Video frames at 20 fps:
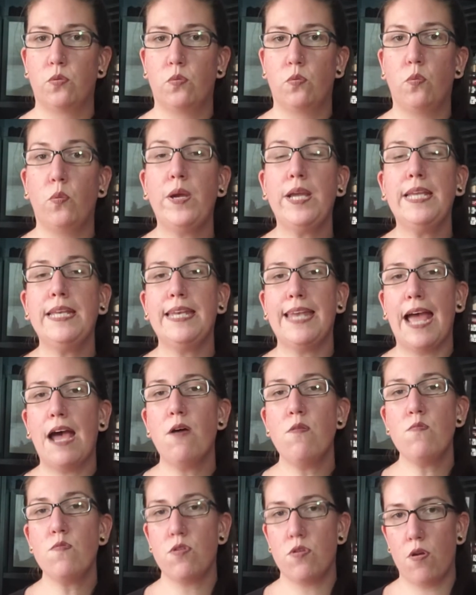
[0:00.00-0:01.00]
We now
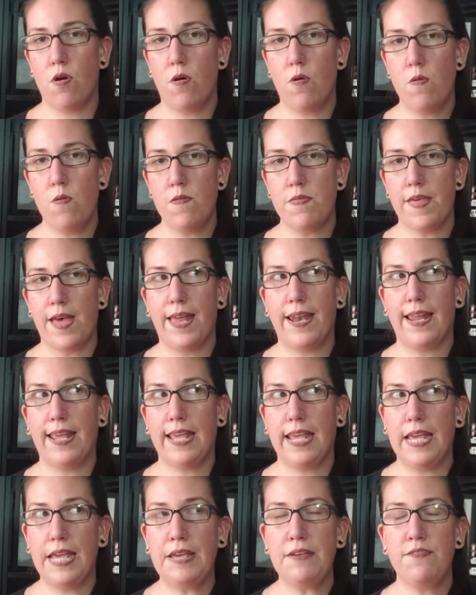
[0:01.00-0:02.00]
know that
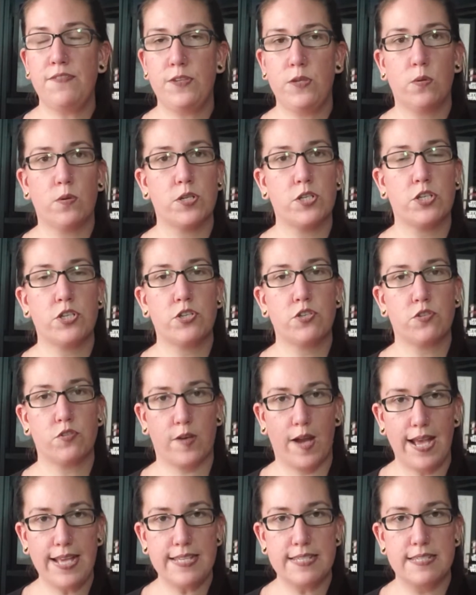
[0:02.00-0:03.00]
if you are
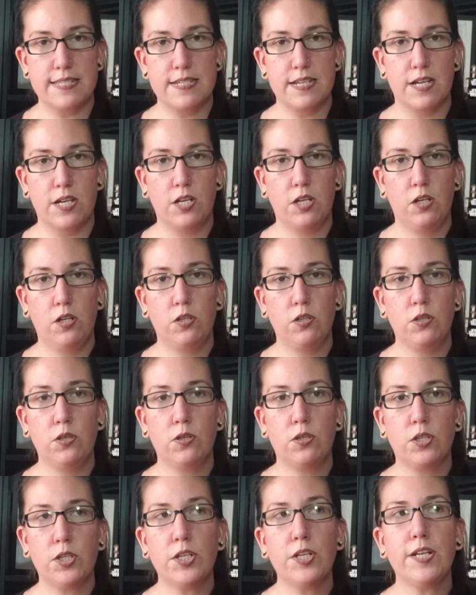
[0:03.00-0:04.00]
stressed,
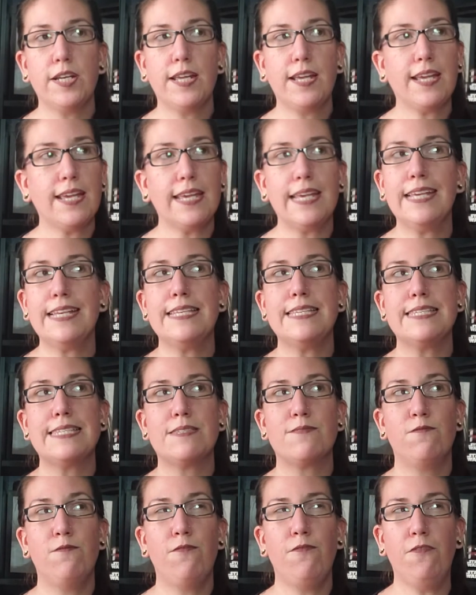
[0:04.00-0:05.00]
learning
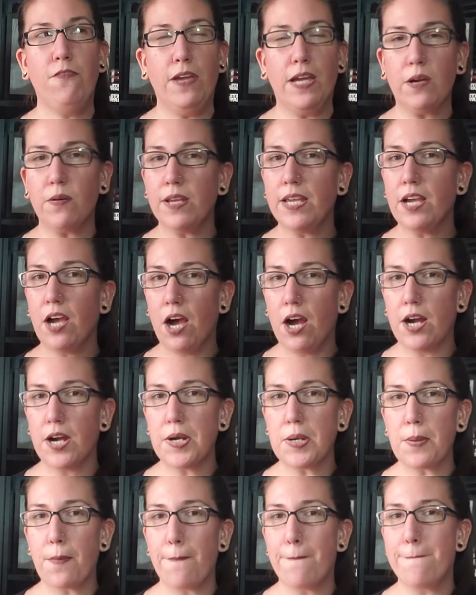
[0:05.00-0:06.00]
is very
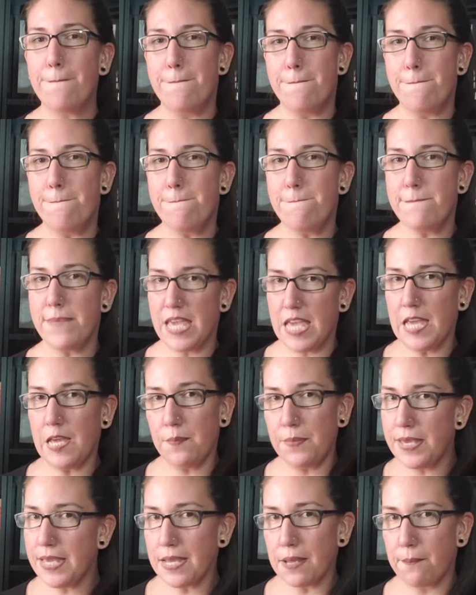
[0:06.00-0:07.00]
hard,
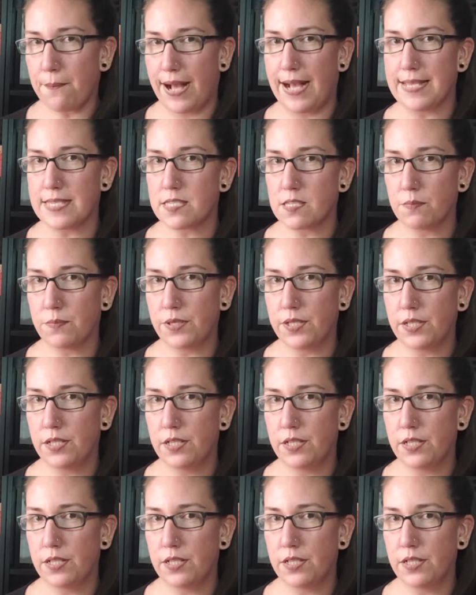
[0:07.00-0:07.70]
maybe impossible.